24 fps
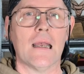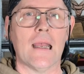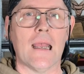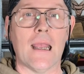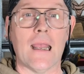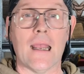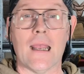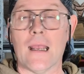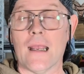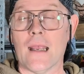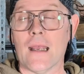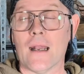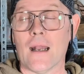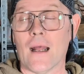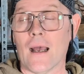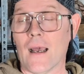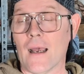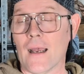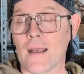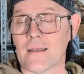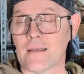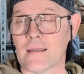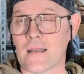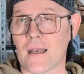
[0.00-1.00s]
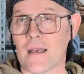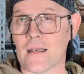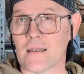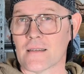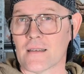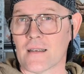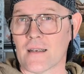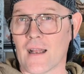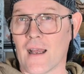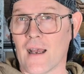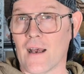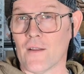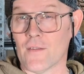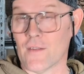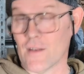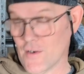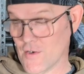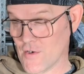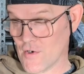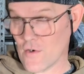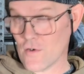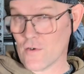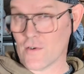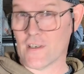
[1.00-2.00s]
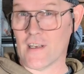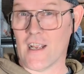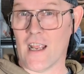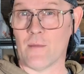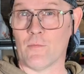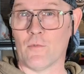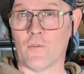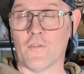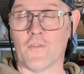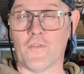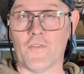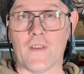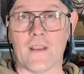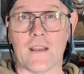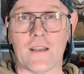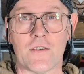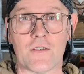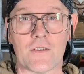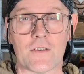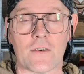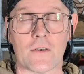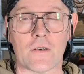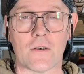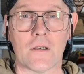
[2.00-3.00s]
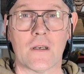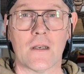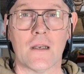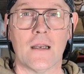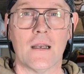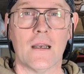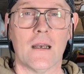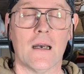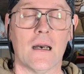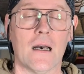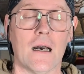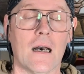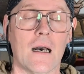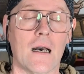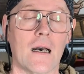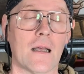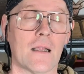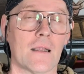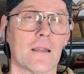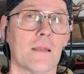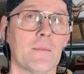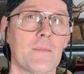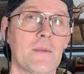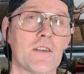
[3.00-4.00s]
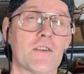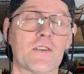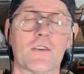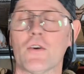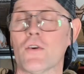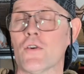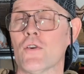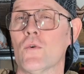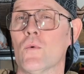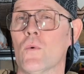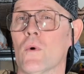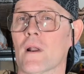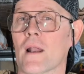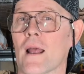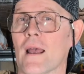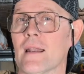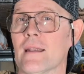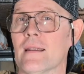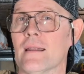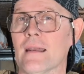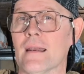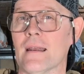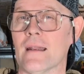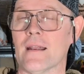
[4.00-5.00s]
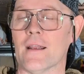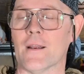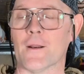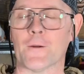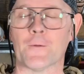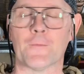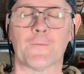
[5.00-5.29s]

and I tested out the turntable feature. Let me show you what I did here.